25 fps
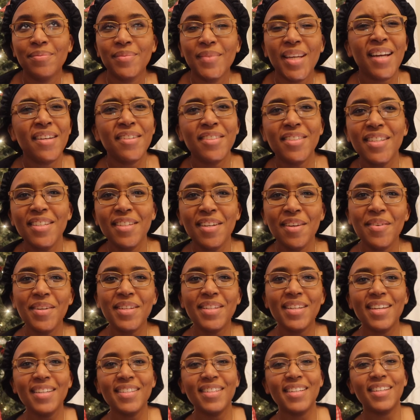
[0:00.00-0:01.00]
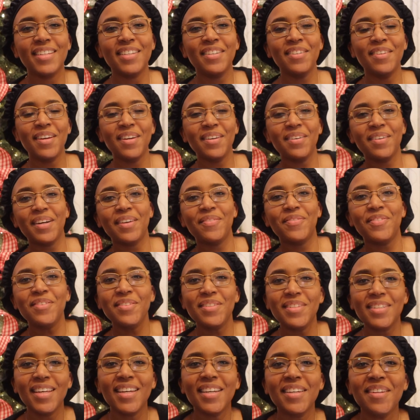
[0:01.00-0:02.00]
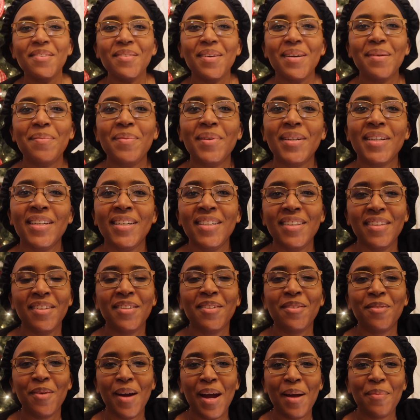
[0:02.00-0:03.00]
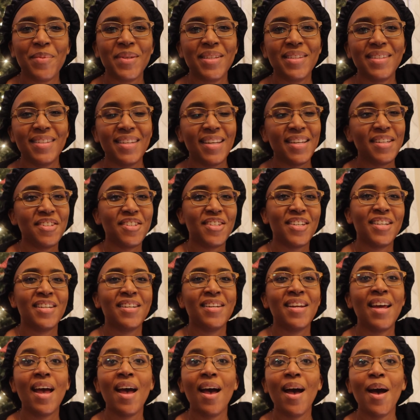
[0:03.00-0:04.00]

Actually, no, it doesn't. You know, if you set you up a good little wrapping station,